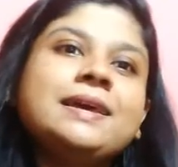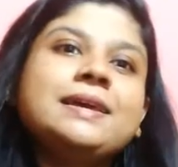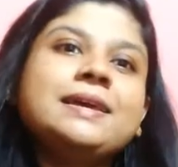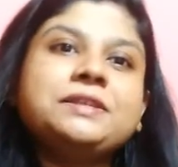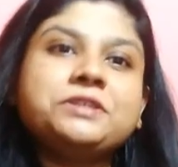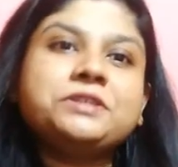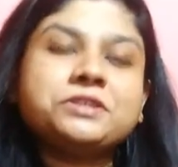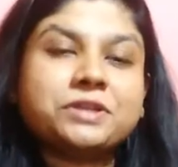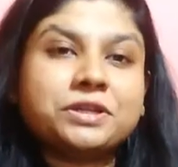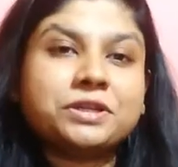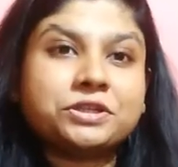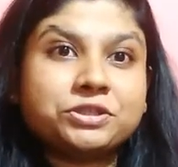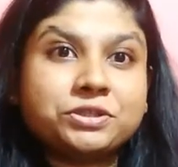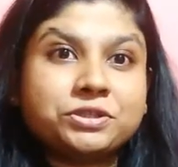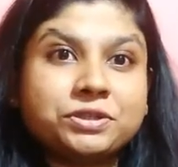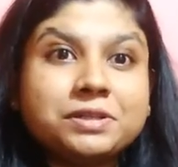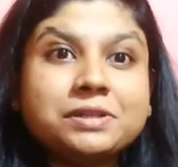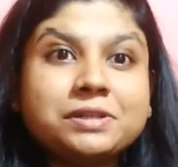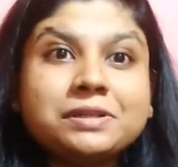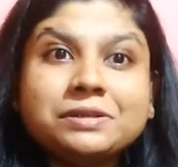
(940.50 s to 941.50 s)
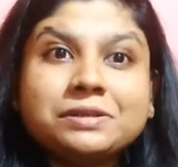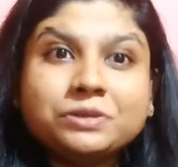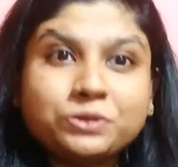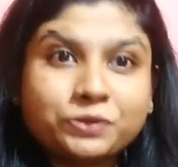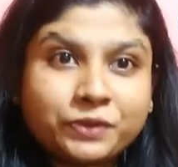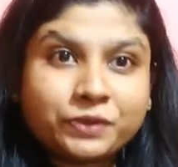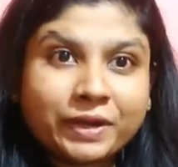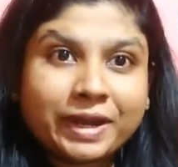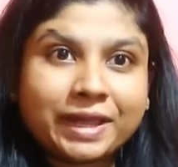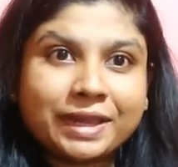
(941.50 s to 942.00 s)
international
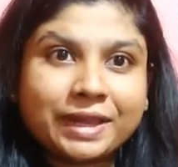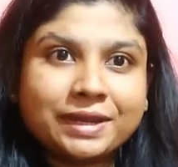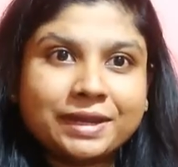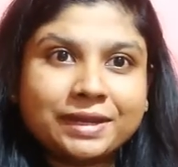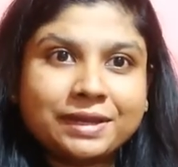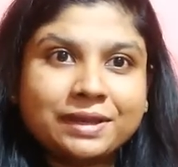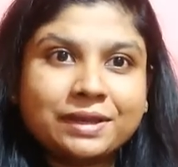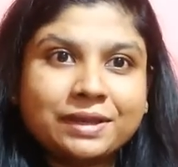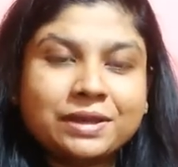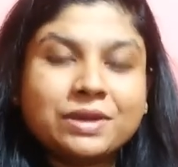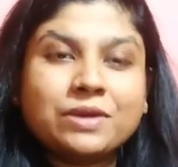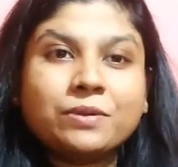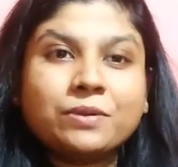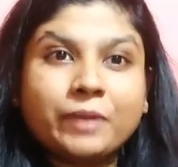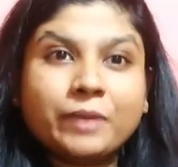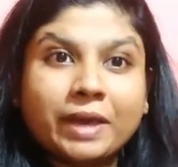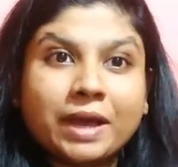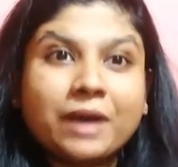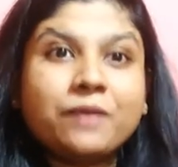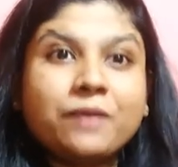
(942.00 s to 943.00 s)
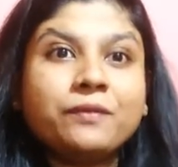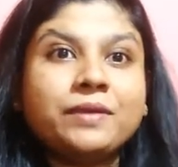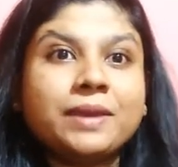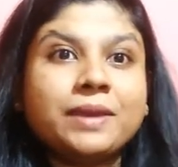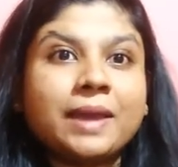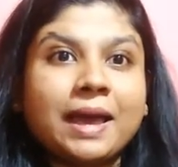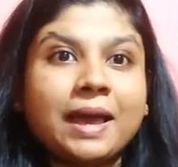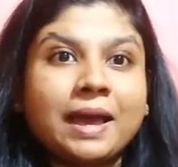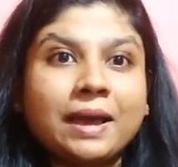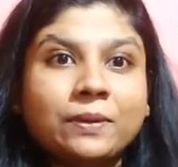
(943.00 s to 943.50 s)
trade, where we
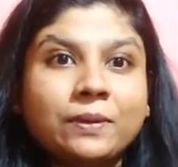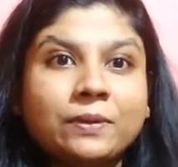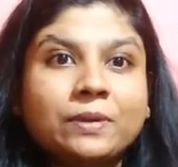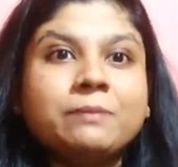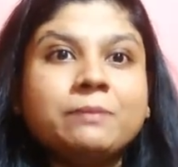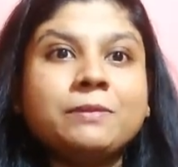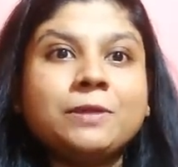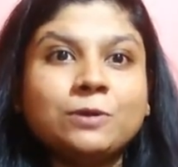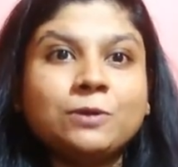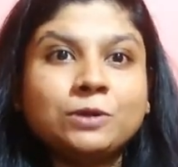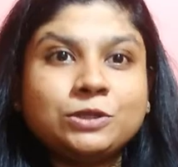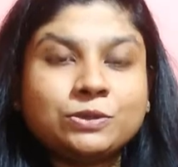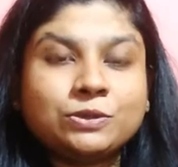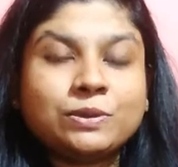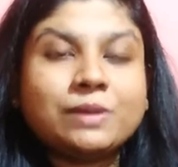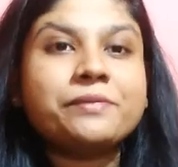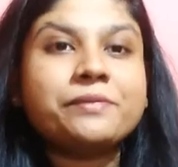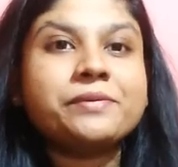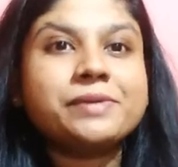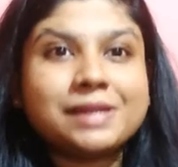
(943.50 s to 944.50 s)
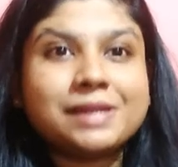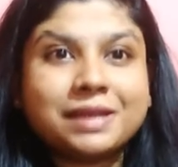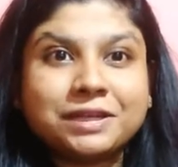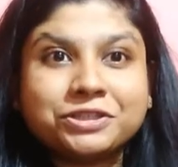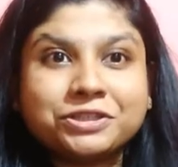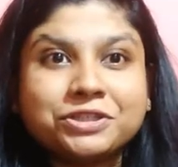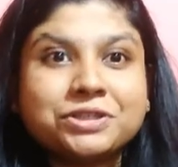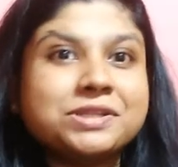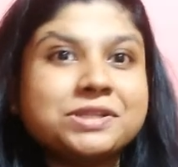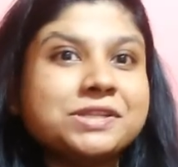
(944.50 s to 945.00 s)
have a mutual
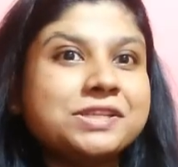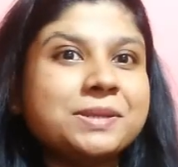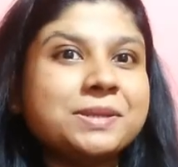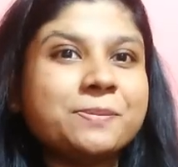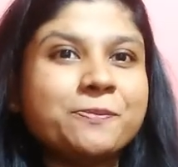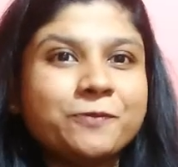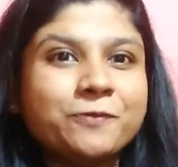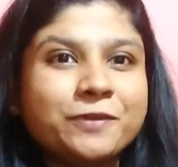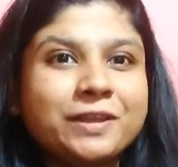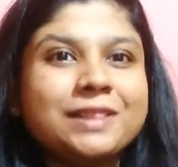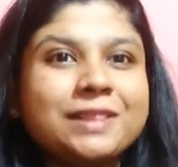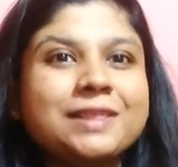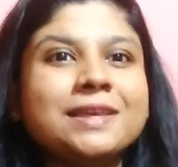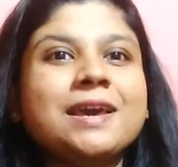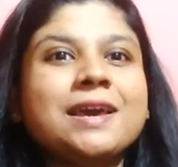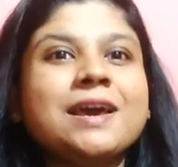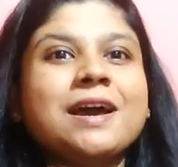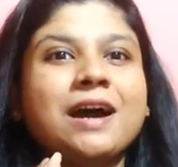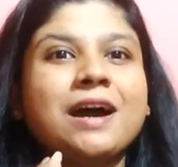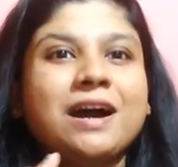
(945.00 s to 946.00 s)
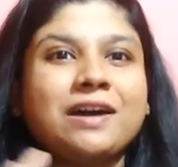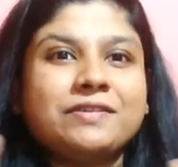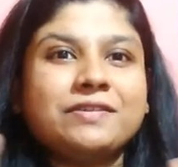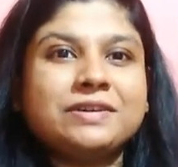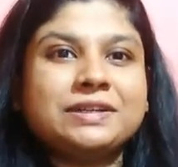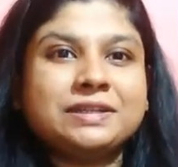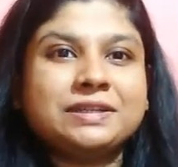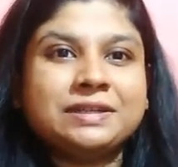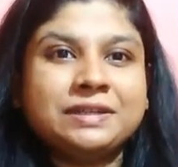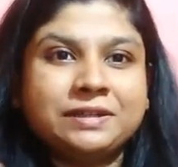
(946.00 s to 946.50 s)
relationship with
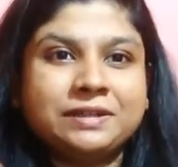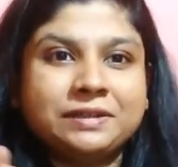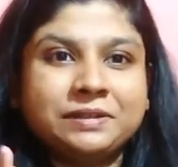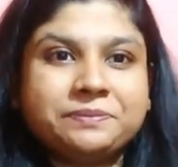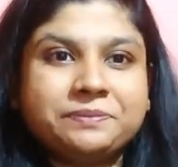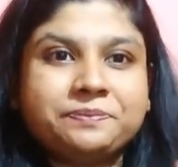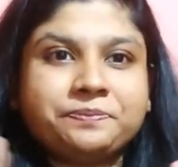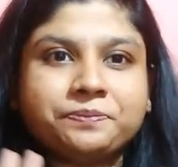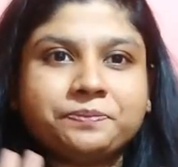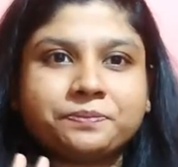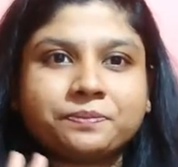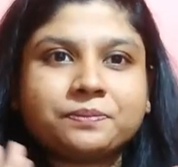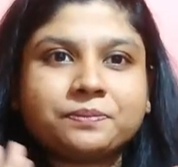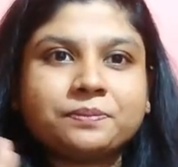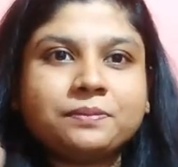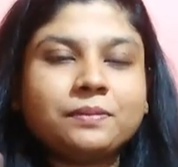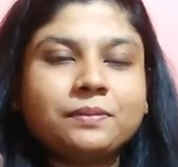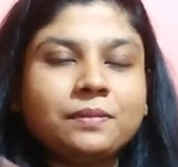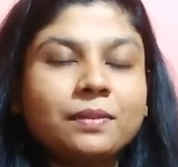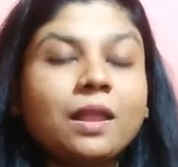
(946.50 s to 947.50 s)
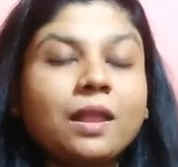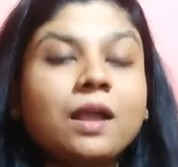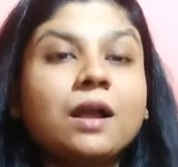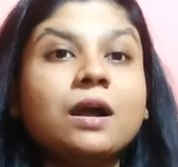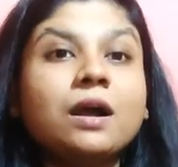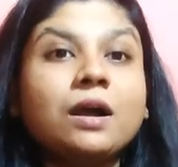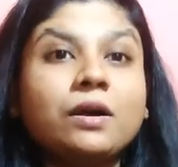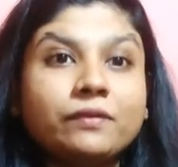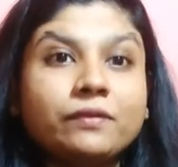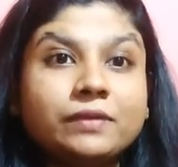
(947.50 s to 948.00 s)
our
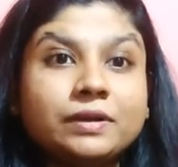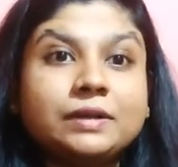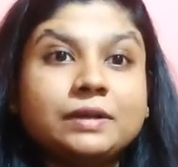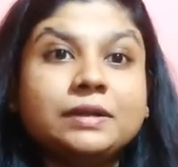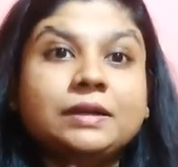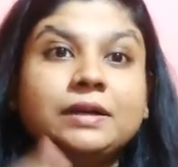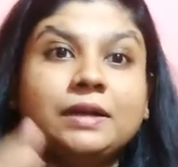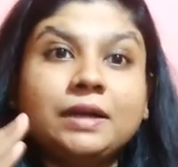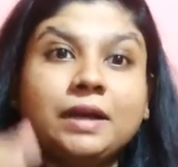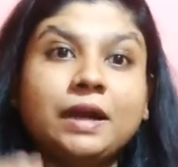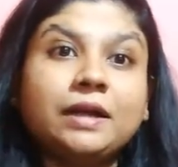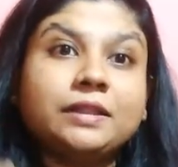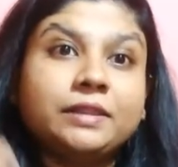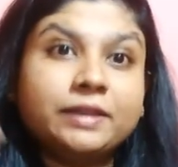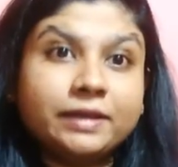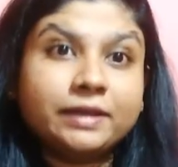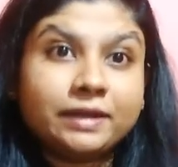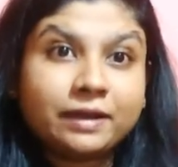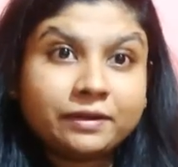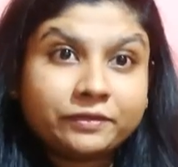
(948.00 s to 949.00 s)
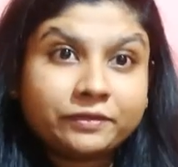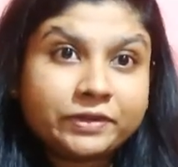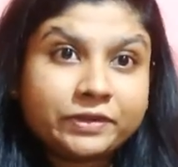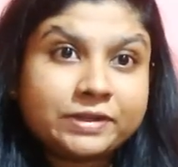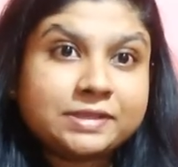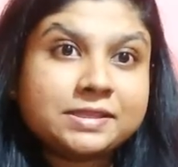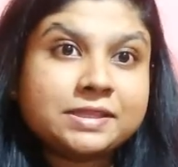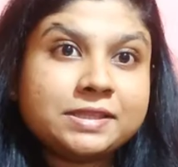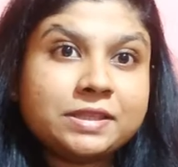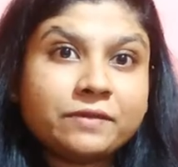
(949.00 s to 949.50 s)
other
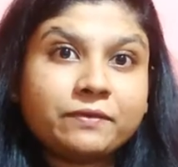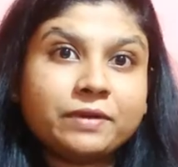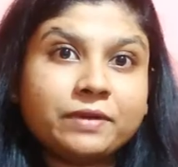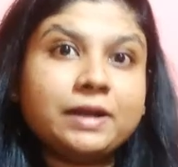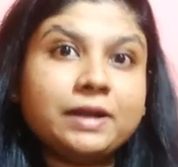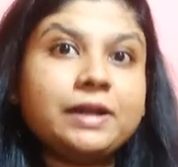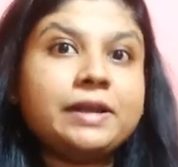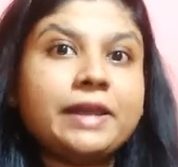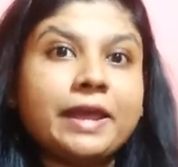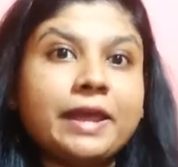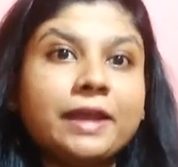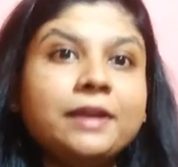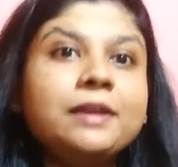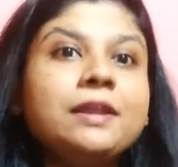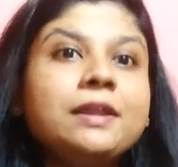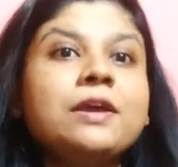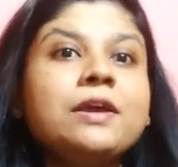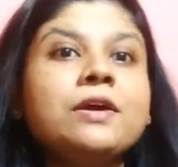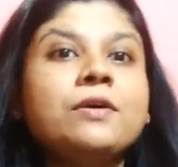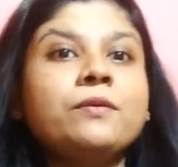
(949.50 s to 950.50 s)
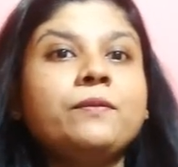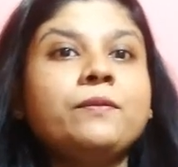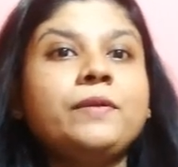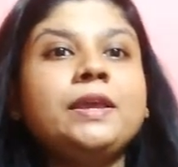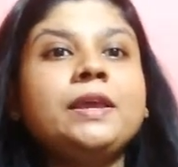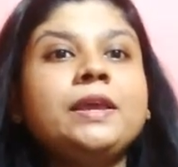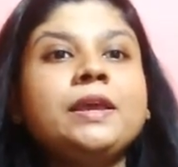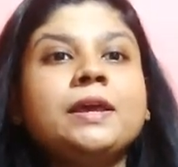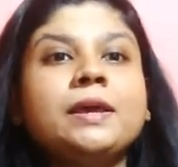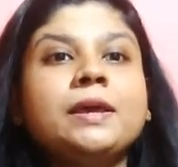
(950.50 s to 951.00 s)
countries in the world, and
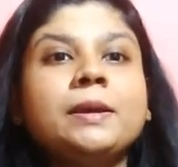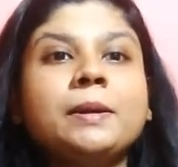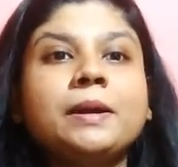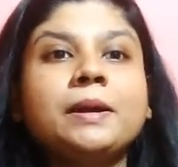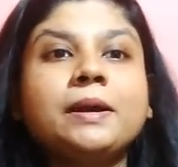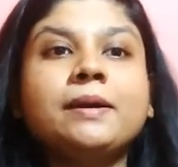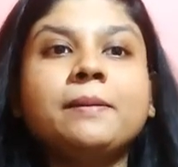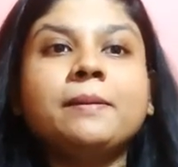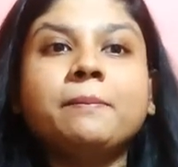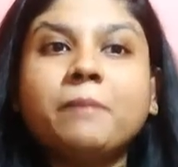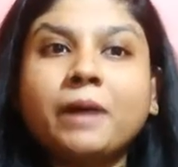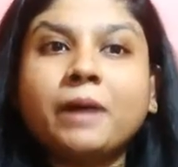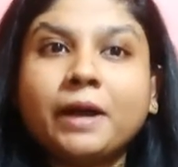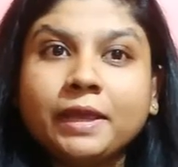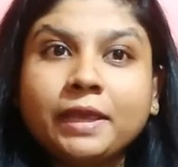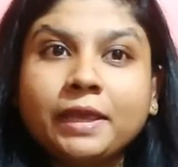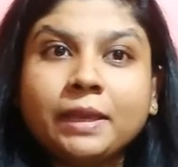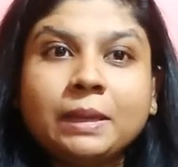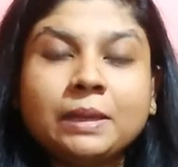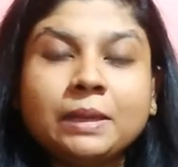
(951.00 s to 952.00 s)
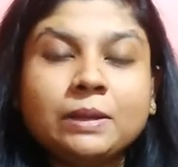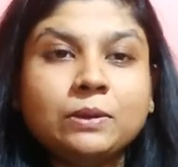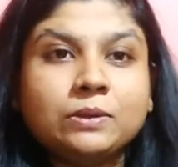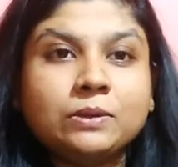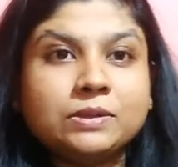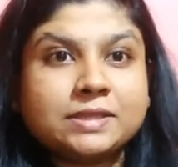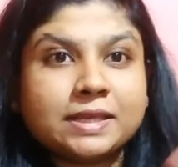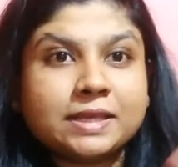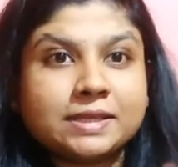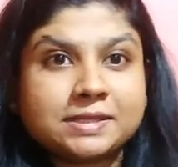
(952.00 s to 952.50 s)
we buy
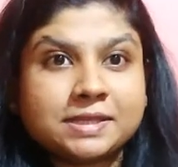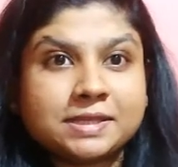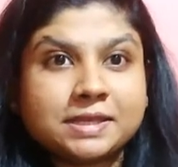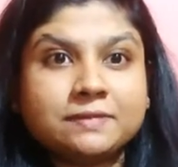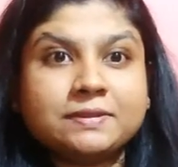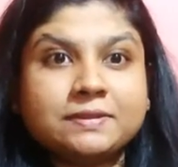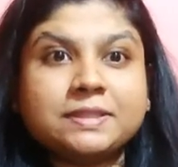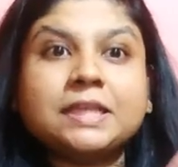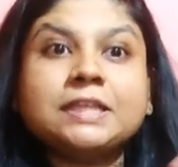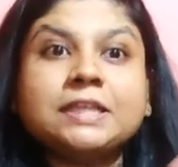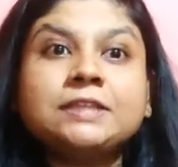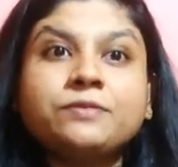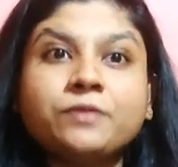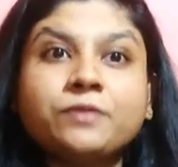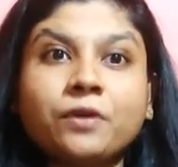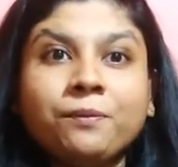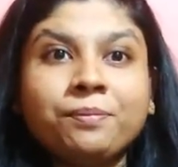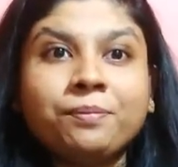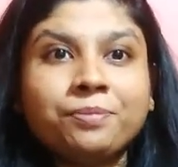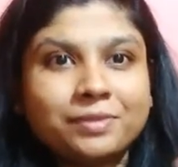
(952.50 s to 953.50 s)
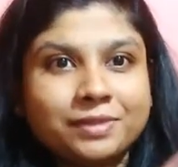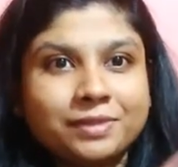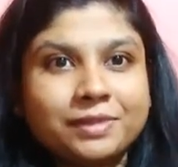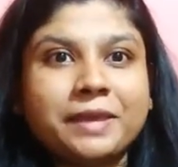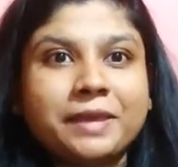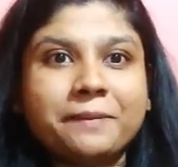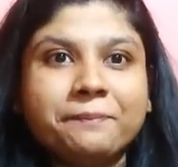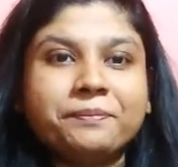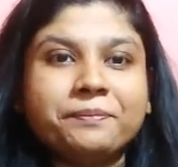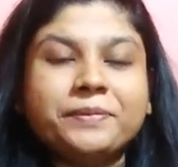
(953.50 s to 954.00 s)
goods and services from
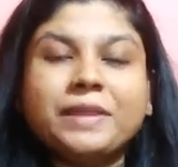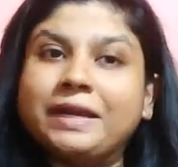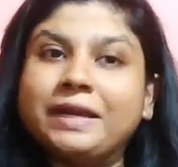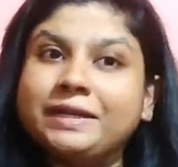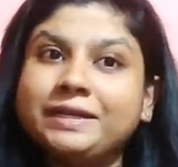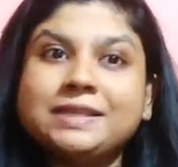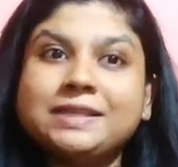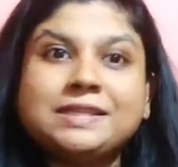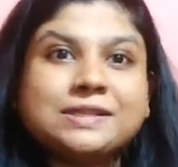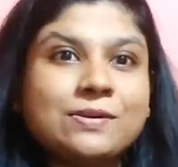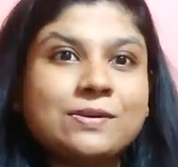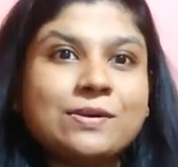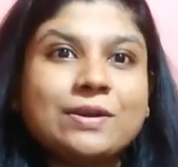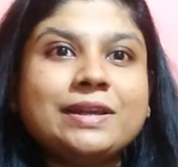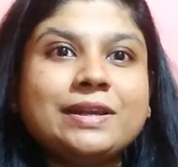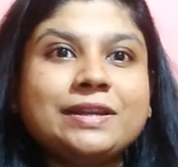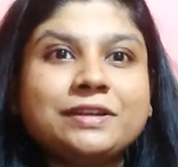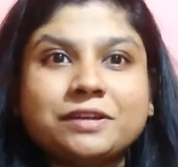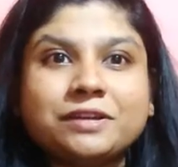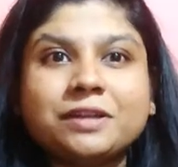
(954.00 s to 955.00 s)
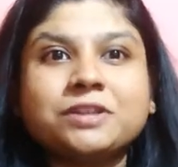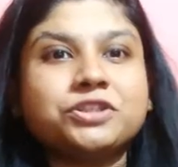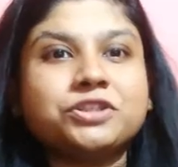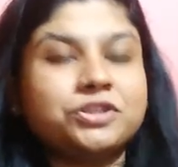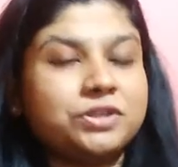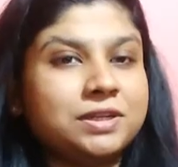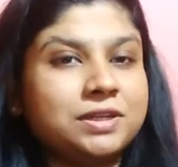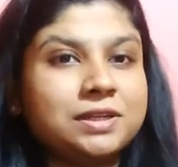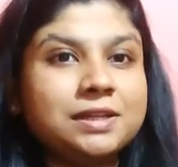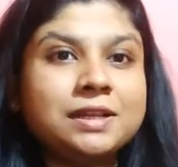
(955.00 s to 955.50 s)
them. That is called
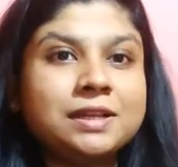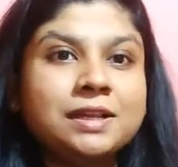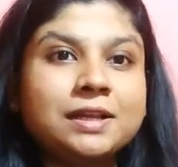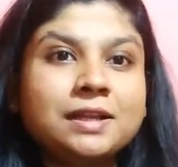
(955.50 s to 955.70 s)
international